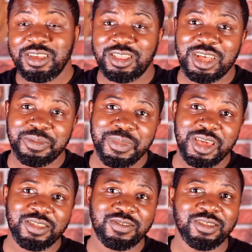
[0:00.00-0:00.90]
That
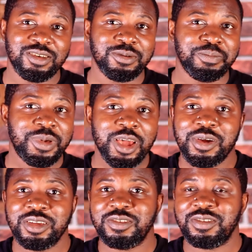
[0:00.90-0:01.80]
meant the
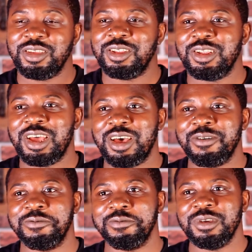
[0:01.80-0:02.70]
parents did not have